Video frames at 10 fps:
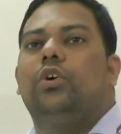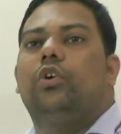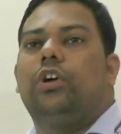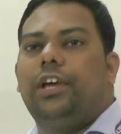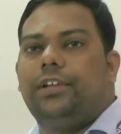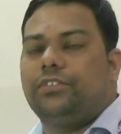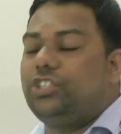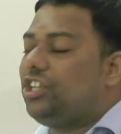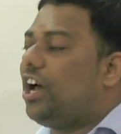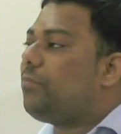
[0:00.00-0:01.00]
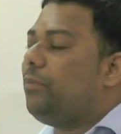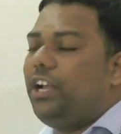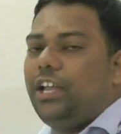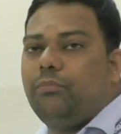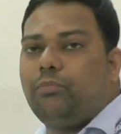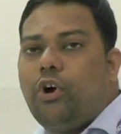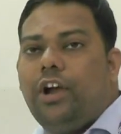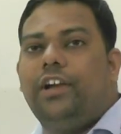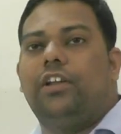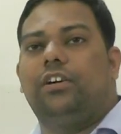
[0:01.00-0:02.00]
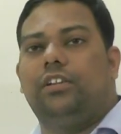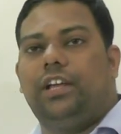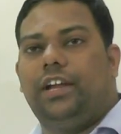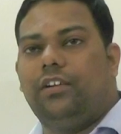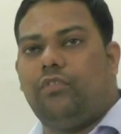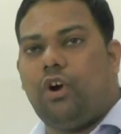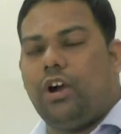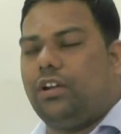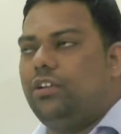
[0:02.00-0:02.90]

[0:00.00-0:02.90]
okay, sharp melting point, then what,